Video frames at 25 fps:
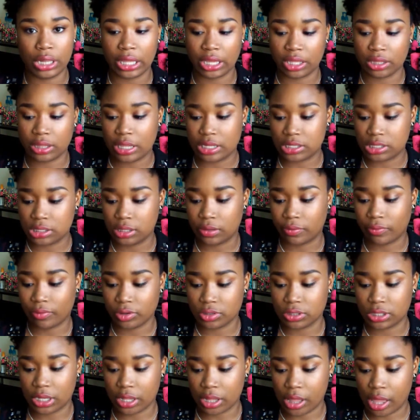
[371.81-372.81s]
Like, that's the
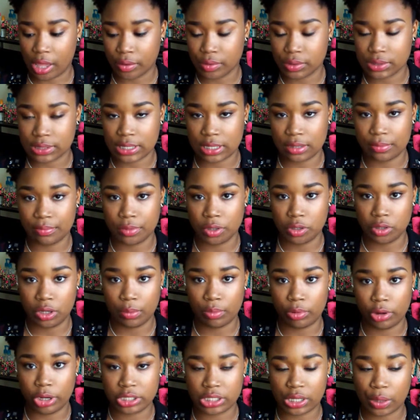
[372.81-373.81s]
first day that I was in Beauty
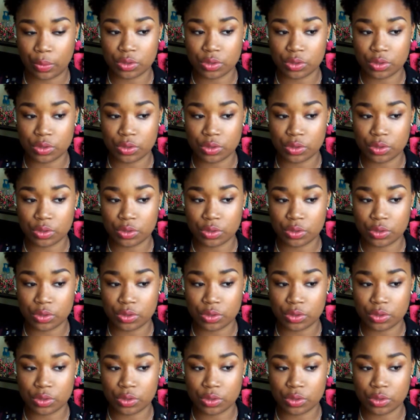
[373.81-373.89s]
Brands.